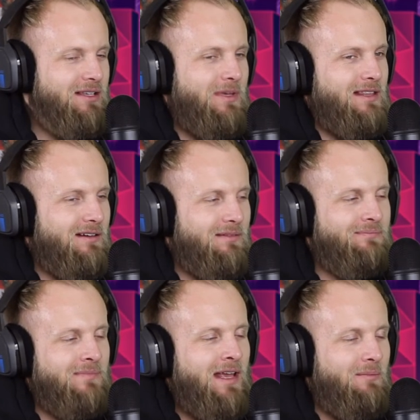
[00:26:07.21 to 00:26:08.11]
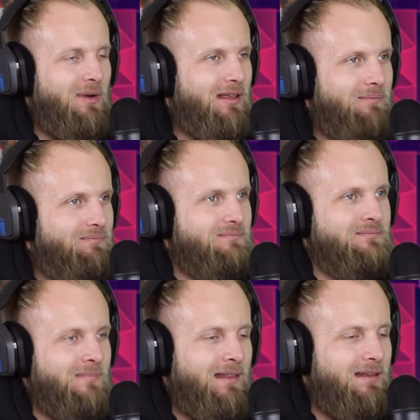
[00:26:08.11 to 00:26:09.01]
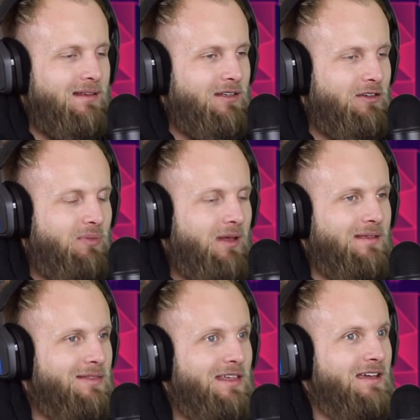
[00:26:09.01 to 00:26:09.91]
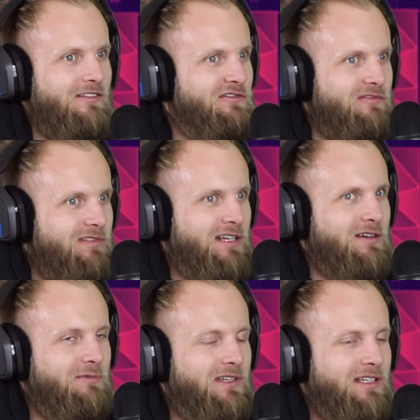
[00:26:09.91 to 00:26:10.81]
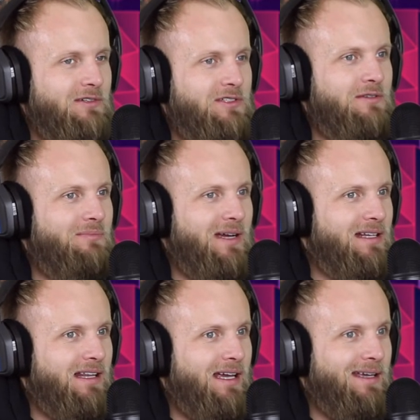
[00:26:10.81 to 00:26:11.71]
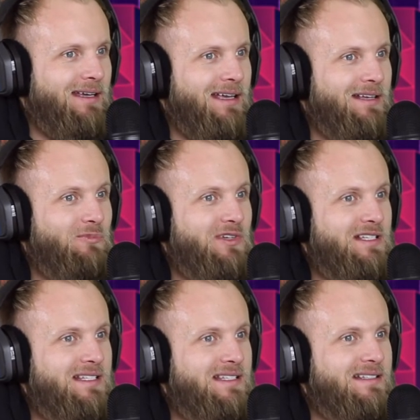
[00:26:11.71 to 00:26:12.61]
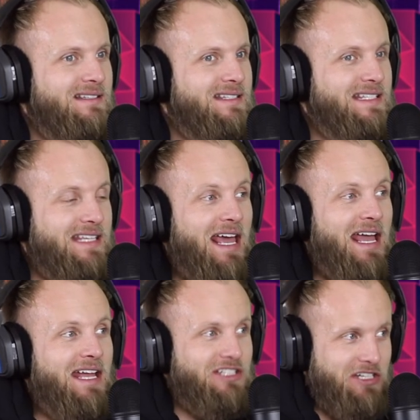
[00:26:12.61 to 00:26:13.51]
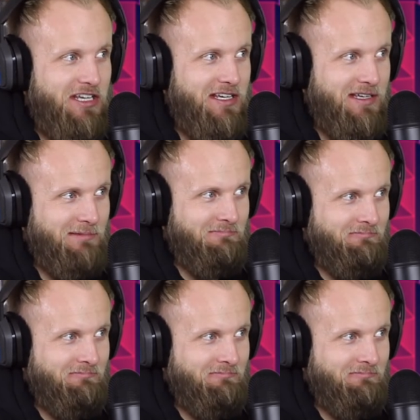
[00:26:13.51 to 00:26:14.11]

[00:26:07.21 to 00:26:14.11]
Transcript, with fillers: I mean, they're probably, you can probably think of, you know, what they were doing, but like, it was sketchy.